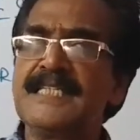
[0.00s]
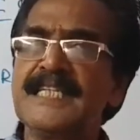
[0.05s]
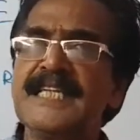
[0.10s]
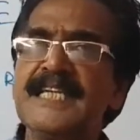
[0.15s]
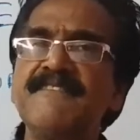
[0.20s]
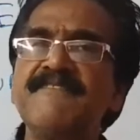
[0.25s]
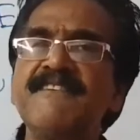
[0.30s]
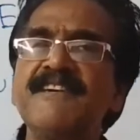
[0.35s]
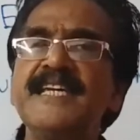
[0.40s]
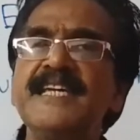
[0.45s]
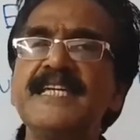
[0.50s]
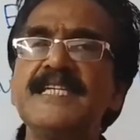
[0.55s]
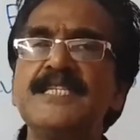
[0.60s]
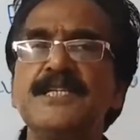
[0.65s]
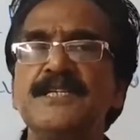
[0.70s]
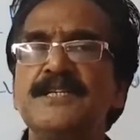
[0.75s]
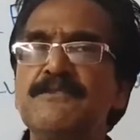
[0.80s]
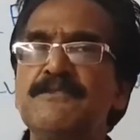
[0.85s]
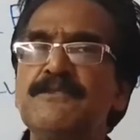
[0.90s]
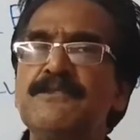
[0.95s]
CV
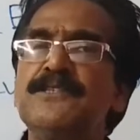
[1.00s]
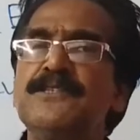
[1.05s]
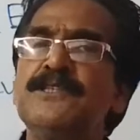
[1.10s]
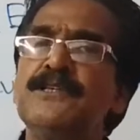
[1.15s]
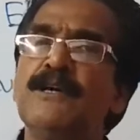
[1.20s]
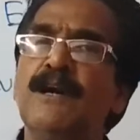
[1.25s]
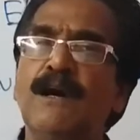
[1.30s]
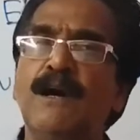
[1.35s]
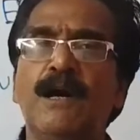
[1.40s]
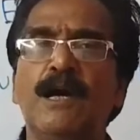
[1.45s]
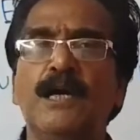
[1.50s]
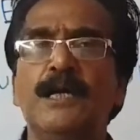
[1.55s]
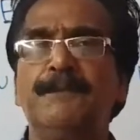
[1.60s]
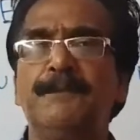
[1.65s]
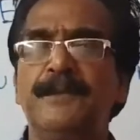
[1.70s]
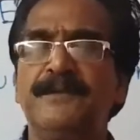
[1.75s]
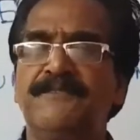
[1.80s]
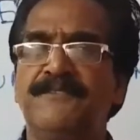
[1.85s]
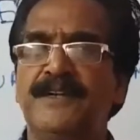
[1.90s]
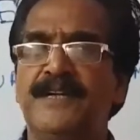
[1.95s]
is used
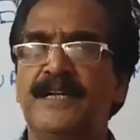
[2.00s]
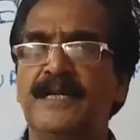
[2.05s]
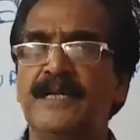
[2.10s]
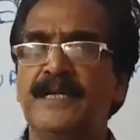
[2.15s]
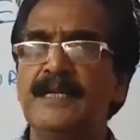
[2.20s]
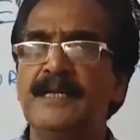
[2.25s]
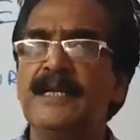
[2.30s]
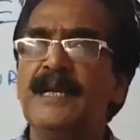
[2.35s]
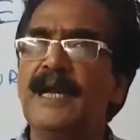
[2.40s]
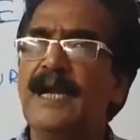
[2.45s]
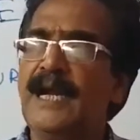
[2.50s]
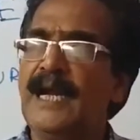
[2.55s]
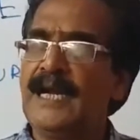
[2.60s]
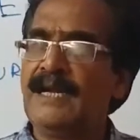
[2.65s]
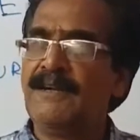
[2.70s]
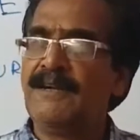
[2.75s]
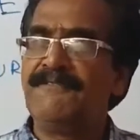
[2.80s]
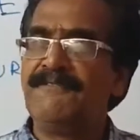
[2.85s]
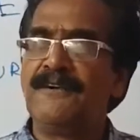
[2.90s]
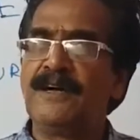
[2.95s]
or preferred,
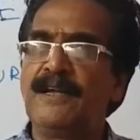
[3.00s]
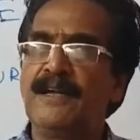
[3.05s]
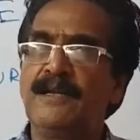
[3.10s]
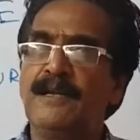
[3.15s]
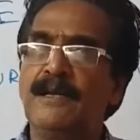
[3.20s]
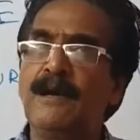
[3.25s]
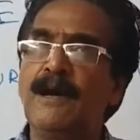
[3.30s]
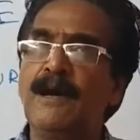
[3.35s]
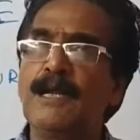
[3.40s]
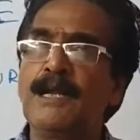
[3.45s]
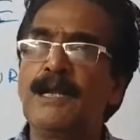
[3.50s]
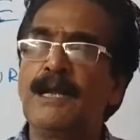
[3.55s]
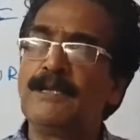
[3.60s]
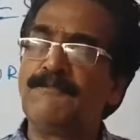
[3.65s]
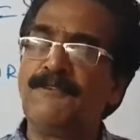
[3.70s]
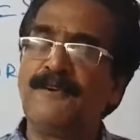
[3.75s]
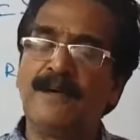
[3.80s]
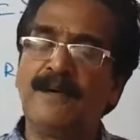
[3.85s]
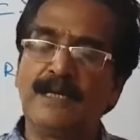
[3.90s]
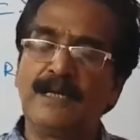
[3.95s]
and
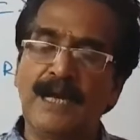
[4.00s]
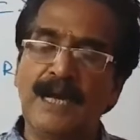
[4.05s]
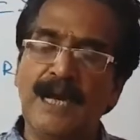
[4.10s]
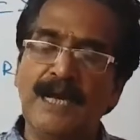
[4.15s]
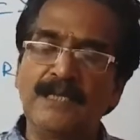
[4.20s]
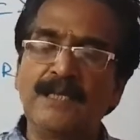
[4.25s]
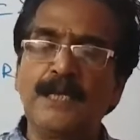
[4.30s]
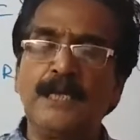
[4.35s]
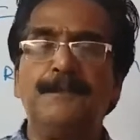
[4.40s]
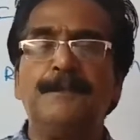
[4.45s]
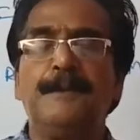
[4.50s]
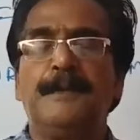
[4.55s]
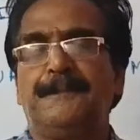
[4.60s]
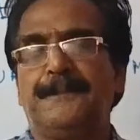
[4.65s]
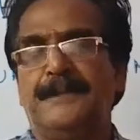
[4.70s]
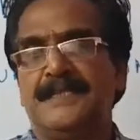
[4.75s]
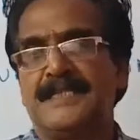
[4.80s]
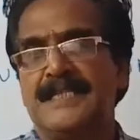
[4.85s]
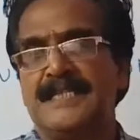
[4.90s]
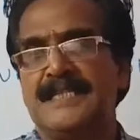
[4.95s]
for other
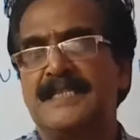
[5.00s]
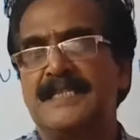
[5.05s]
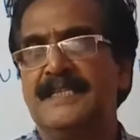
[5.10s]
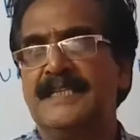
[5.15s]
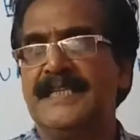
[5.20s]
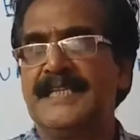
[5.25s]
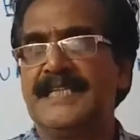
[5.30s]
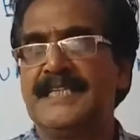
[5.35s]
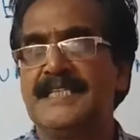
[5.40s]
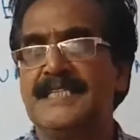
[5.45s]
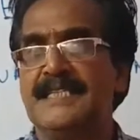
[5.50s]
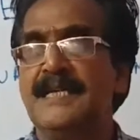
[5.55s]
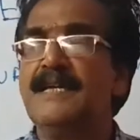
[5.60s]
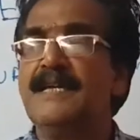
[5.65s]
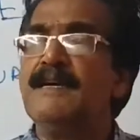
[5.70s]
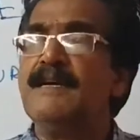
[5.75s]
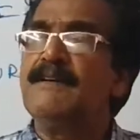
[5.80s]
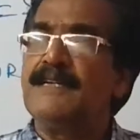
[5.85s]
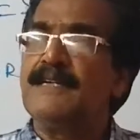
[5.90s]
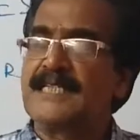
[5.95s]
purposes, that is
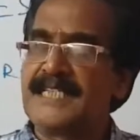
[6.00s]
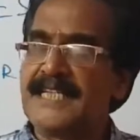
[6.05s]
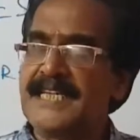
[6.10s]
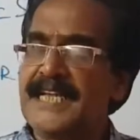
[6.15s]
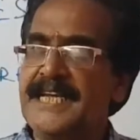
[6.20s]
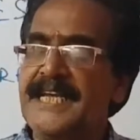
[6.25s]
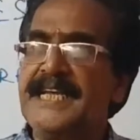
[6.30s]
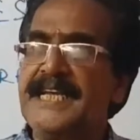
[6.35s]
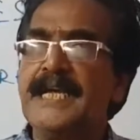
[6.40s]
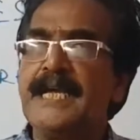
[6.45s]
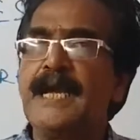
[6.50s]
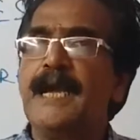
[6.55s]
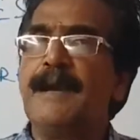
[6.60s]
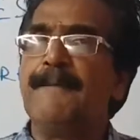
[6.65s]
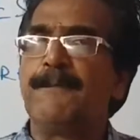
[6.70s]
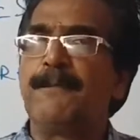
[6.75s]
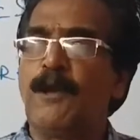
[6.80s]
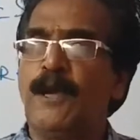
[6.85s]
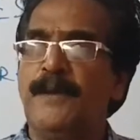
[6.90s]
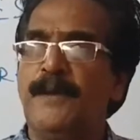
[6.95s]
seeking
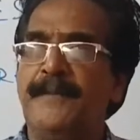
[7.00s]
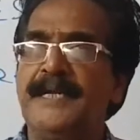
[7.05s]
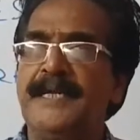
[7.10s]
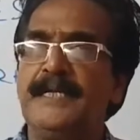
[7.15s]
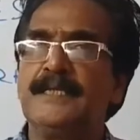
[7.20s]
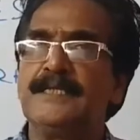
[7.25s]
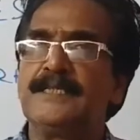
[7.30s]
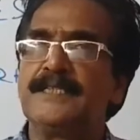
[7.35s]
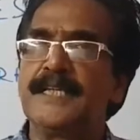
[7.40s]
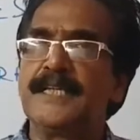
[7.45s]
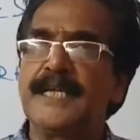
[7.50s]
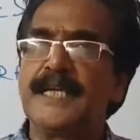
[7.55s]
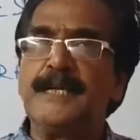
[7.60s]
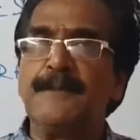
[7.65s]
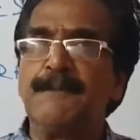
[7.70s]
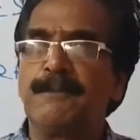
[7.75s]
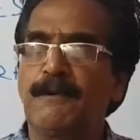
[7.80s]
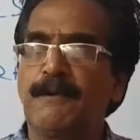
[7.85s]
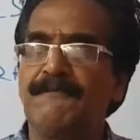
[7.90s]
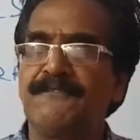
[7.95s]

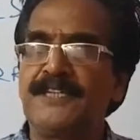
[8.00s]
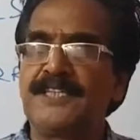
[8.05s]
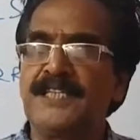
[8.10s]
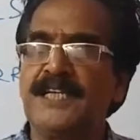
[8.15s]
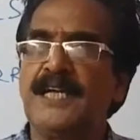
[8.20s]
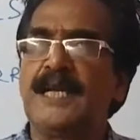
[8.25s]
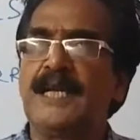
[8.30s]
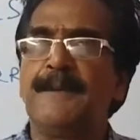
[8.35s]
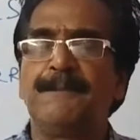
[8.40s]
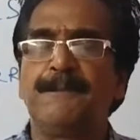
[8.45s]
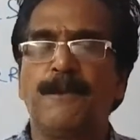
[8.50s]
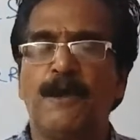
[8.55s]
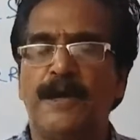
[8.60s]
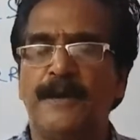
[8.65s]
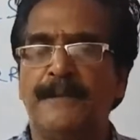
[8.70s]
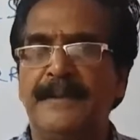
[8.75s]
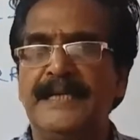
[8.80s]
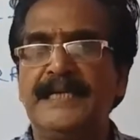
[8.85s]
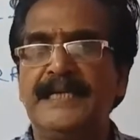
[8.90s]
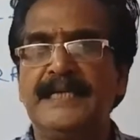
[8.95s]
professional
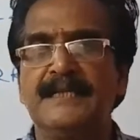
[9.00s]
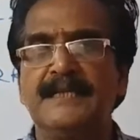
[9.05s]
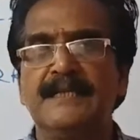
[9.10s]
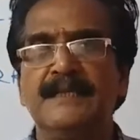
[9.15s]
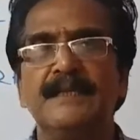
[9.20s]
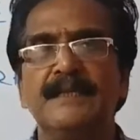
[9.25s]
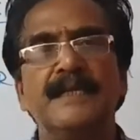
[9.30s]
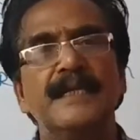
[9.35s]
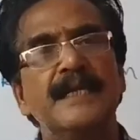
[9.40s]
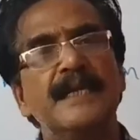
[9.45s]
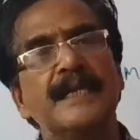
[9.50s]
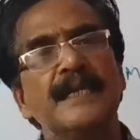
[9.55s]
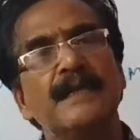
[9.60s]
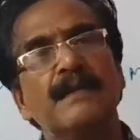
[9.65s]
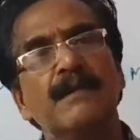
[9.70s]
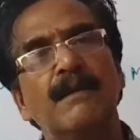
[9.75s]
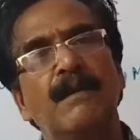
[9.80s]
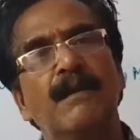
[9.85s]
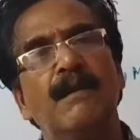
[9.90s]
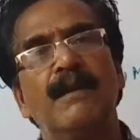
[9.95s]
employment
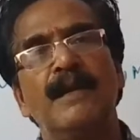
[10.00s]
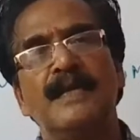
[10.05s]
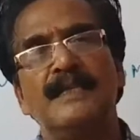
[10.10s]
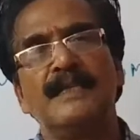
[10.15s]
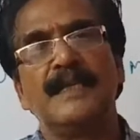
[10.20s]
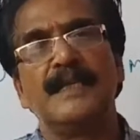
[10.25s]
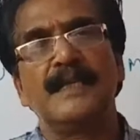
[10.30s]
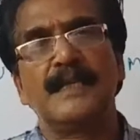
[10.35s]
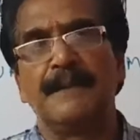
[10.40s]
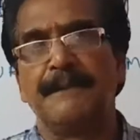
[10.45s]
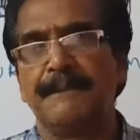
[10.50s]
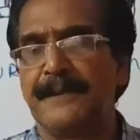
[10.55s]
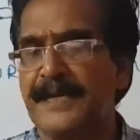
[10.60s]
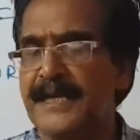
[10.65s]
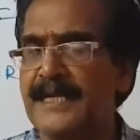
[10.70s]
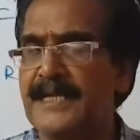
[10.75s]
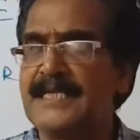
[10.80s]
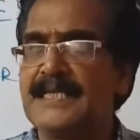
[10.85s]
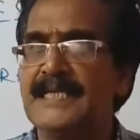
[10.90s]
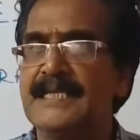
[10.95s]
in all other
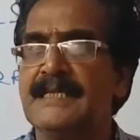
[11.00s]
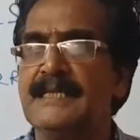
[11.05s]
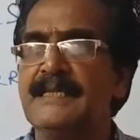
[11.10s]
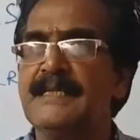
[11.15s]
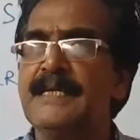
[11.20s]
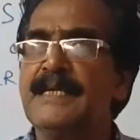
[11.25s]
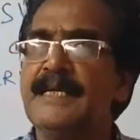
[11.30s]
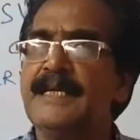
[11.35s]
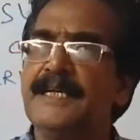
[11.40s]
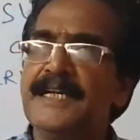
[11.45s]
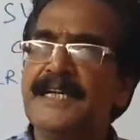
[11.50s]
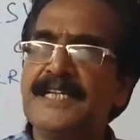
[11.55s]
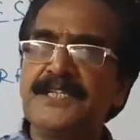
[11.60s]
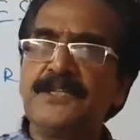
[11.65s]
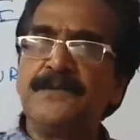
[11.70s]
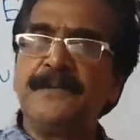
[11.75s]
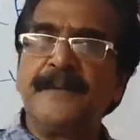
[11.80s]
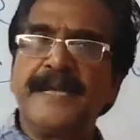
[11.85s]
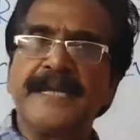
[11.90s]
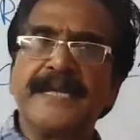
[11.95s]
companies,
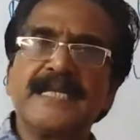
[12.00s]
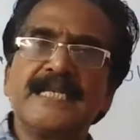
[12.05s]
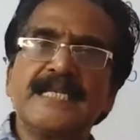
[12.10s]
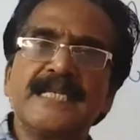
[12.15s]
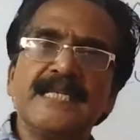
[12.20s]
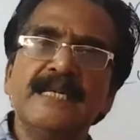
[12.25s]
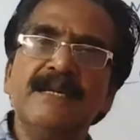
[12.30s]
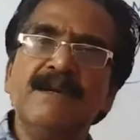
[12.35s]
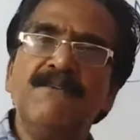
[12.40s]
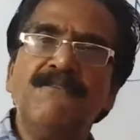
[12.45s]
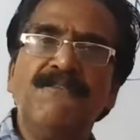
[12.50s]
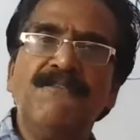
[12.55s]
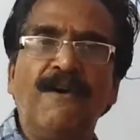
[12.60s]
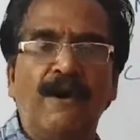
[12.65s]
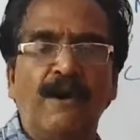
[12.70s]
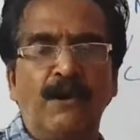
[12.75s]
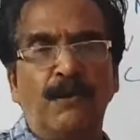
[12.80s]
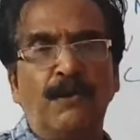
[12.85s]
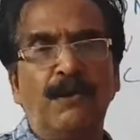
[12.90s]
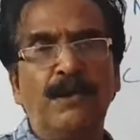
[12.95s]
resume is
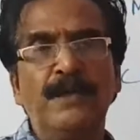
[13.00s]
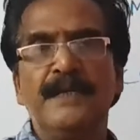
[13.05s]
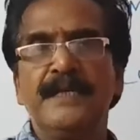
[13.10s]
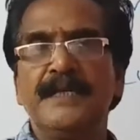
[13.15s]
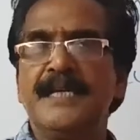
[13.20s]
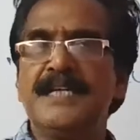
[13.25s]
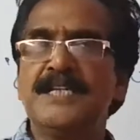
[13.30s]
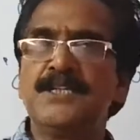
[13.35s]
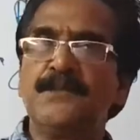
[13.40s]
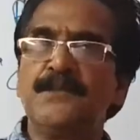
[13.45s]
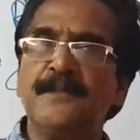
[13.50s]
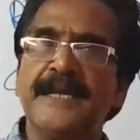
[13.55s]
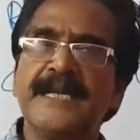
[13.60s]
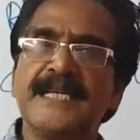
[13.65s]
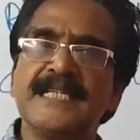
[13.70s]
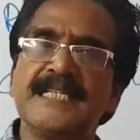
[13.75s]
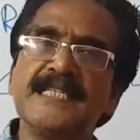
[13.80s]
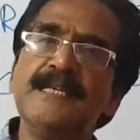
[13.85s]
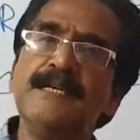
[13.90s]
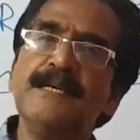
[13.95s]
followed, resume
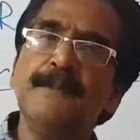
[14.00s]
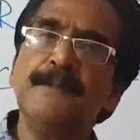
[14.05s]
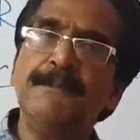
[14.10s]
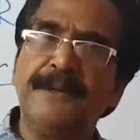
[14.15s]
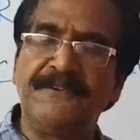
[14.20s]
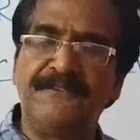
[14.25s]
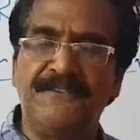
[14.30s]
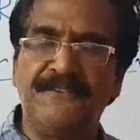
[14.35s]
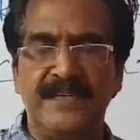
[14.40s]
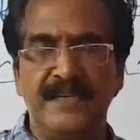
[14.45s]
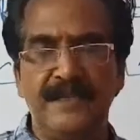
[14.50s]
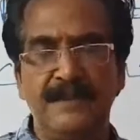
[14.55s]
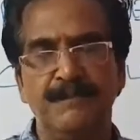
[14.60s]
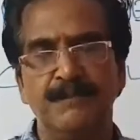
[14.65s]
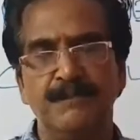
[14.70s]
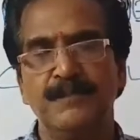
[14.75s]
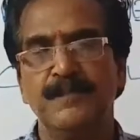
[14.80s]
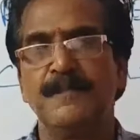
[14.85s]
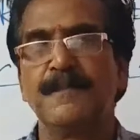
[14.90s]
is preferred.